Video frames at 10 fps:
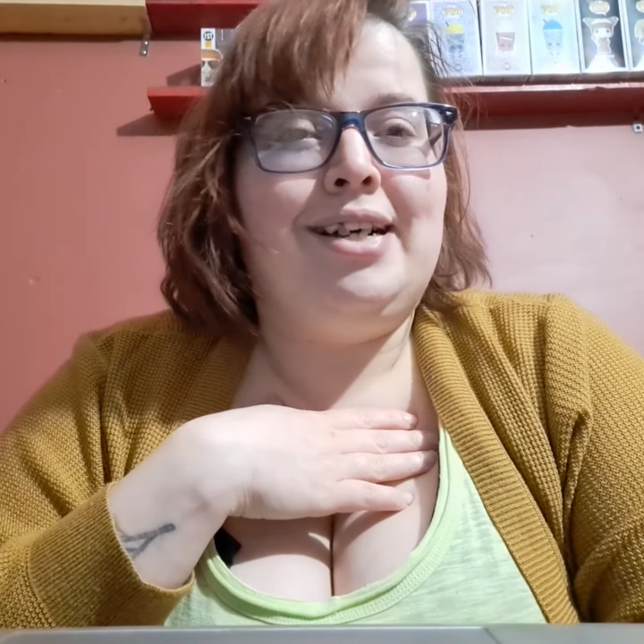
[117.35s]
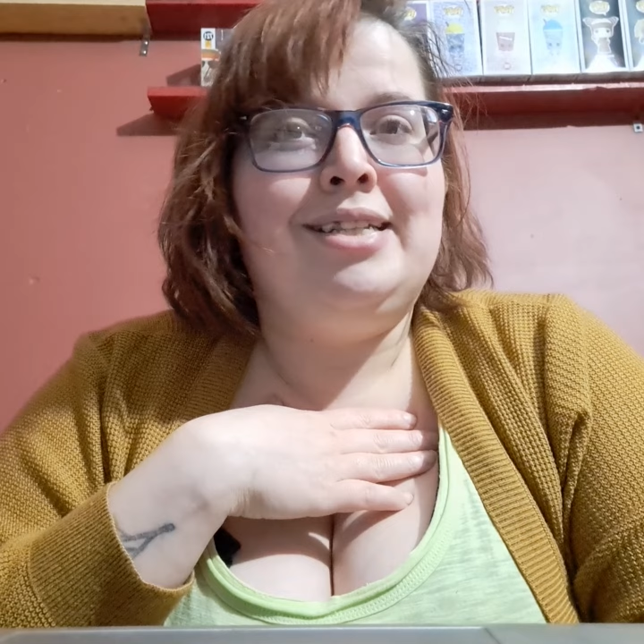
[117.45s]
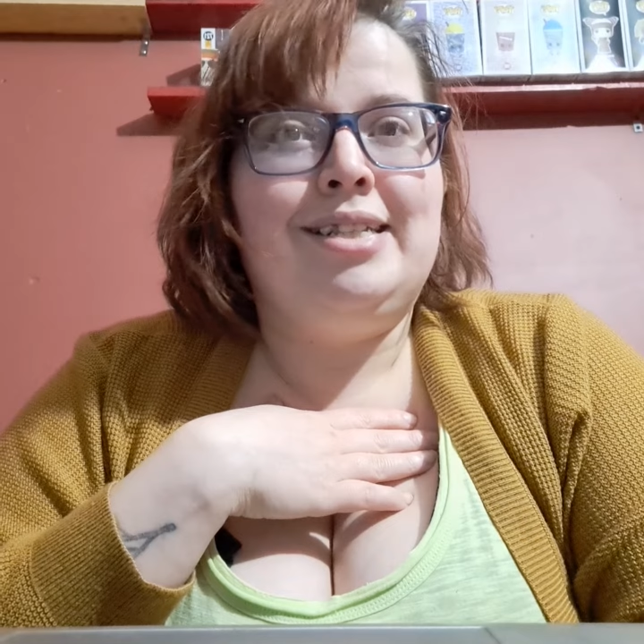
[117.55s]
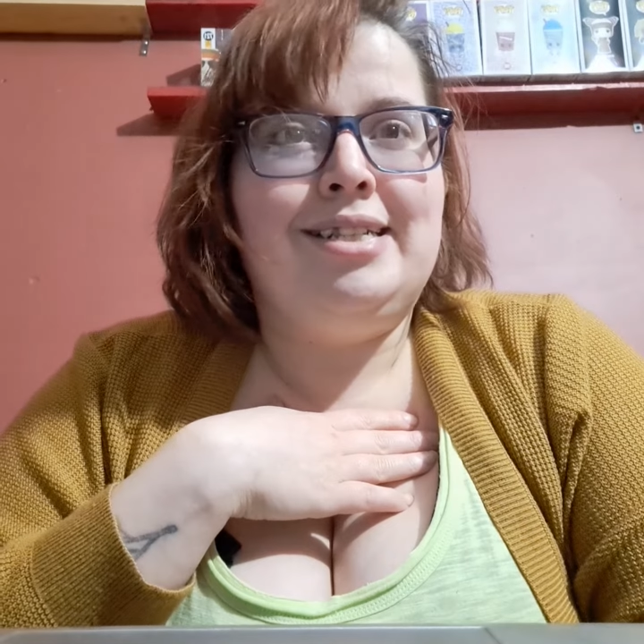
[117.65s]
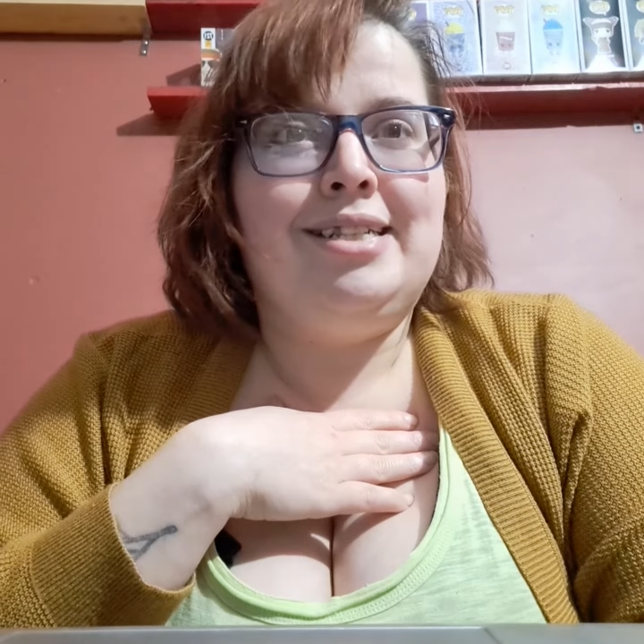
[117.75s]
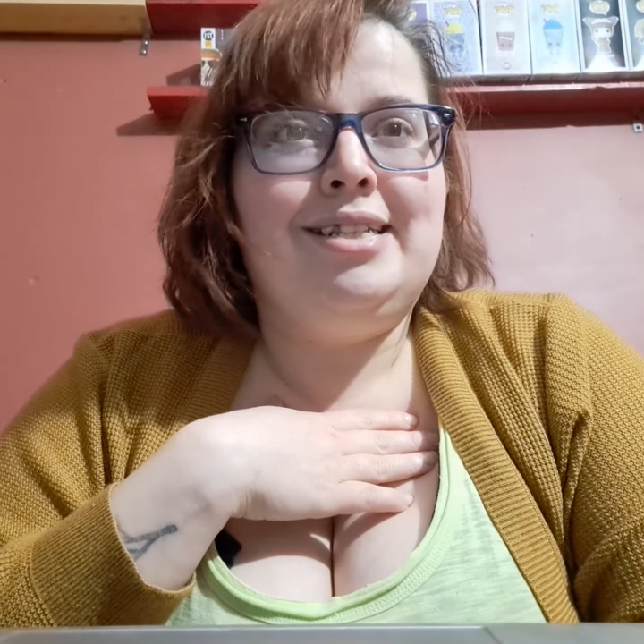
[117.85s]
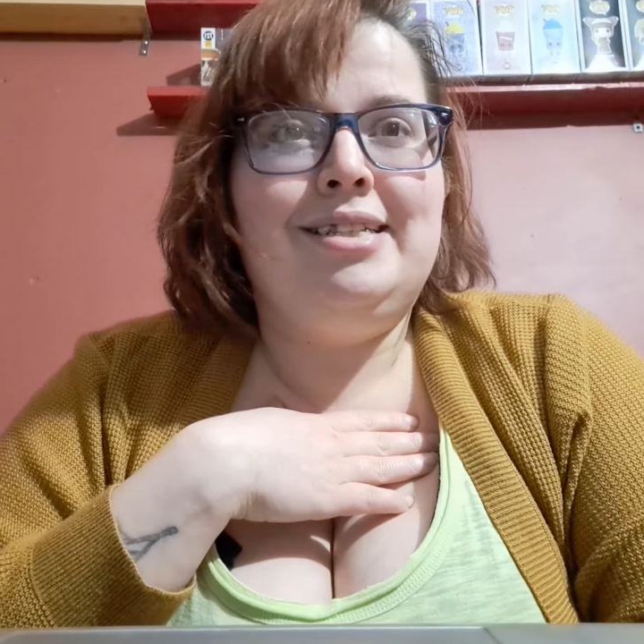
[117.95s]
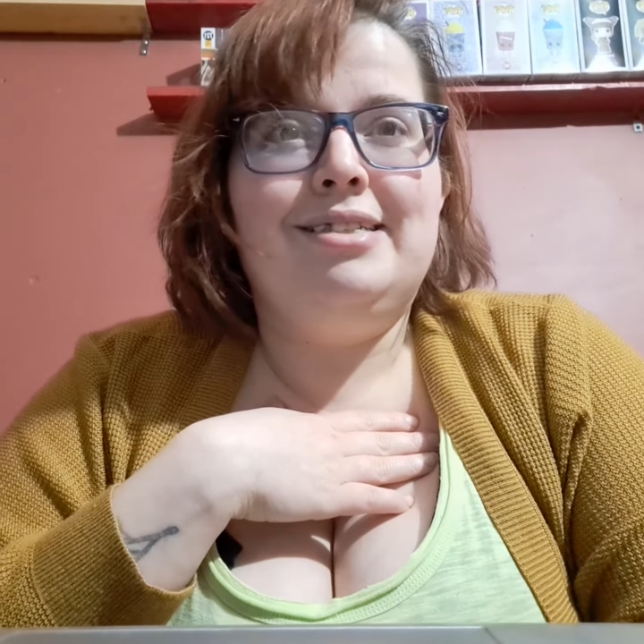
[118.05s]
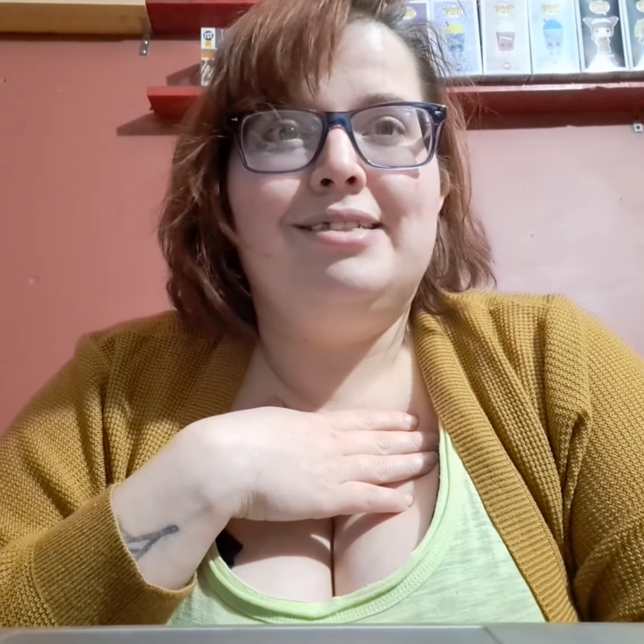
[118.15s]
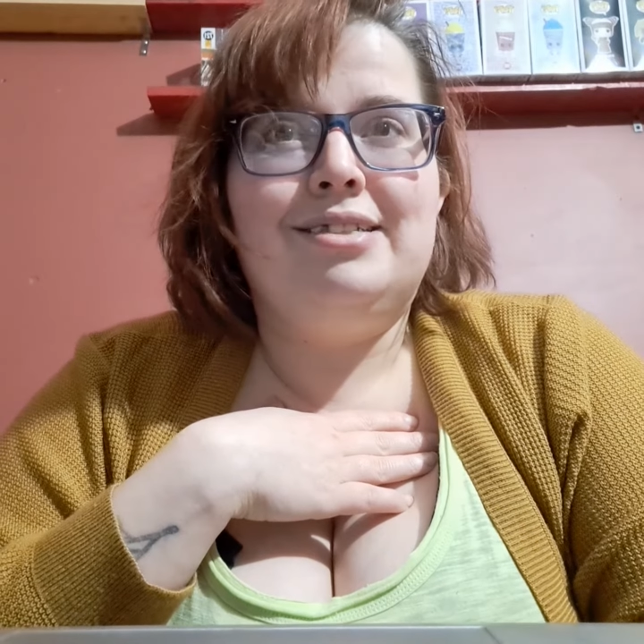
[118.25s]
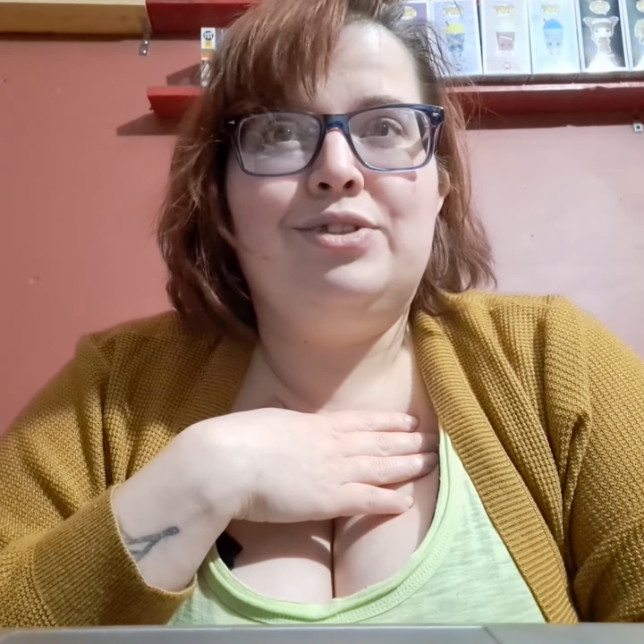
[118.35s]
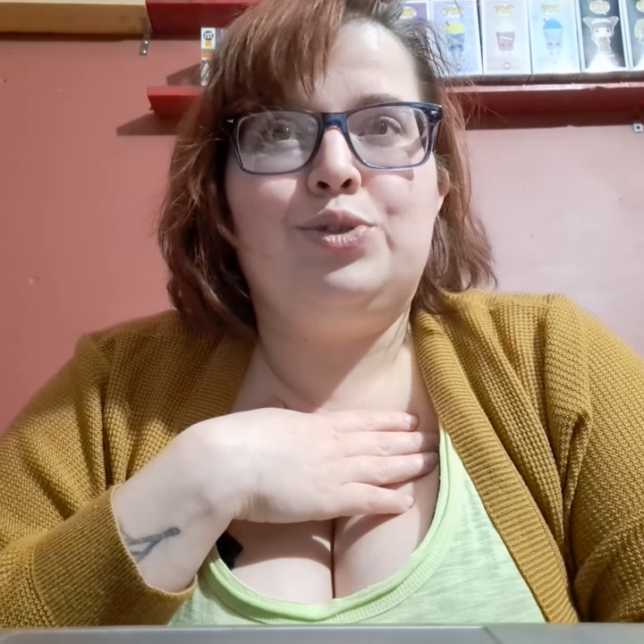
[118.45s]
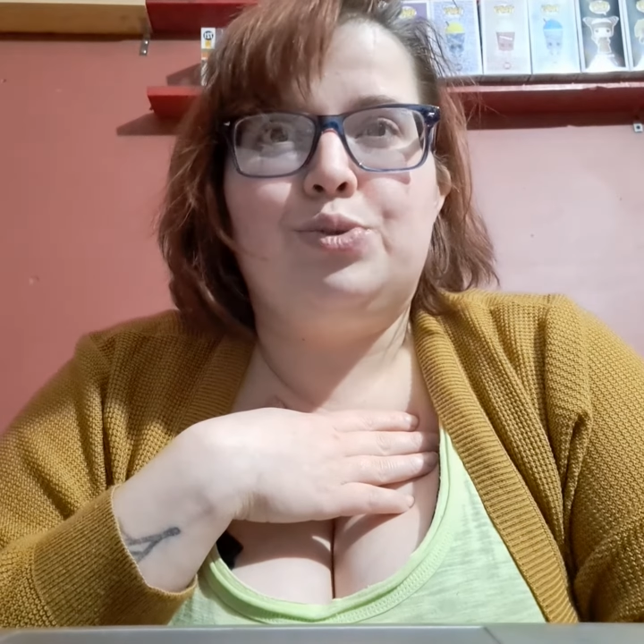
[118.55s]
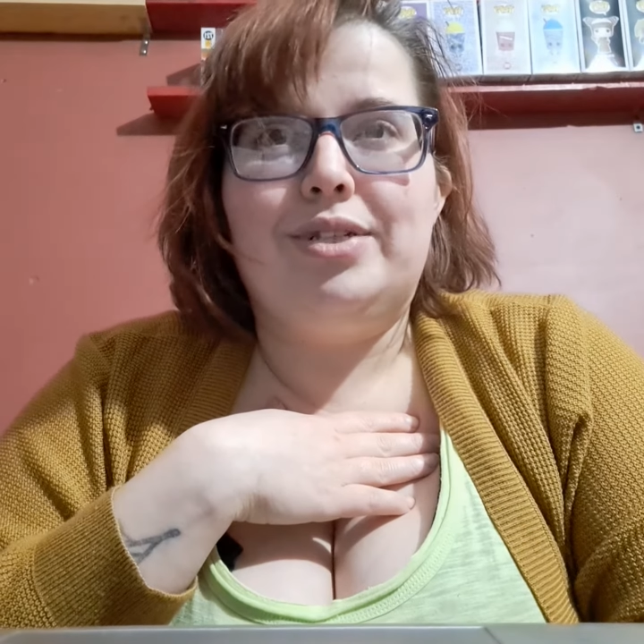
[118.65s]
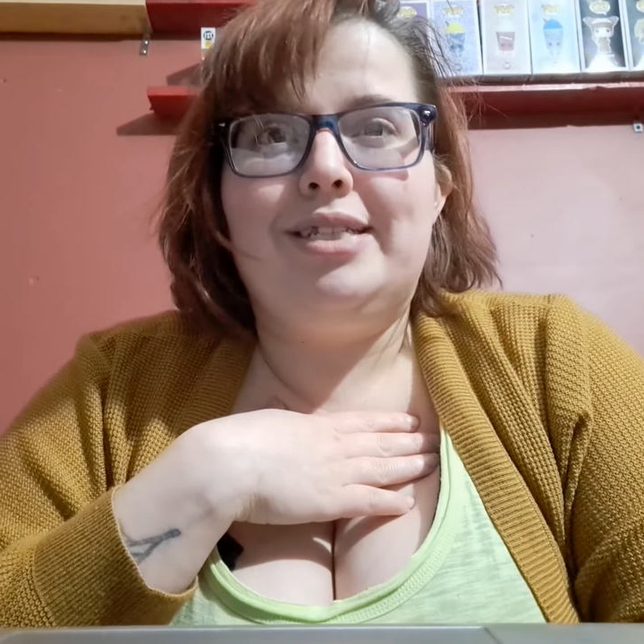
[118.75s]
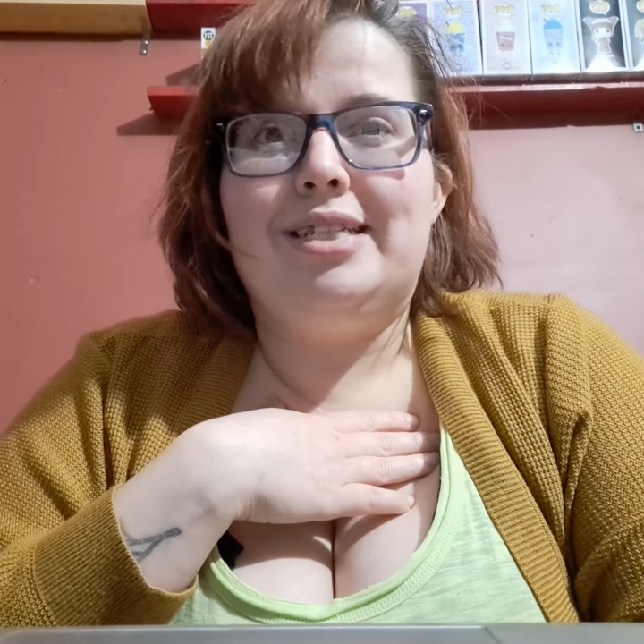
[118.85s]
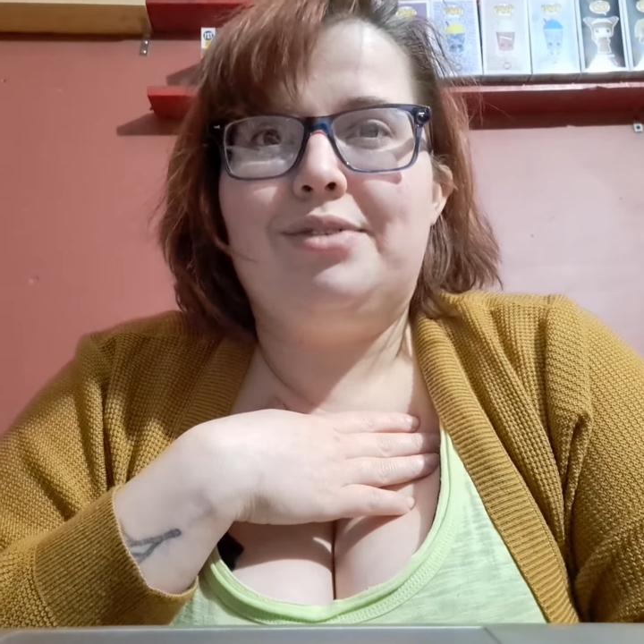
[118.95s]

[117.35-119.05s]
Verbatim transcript: I liked his stories.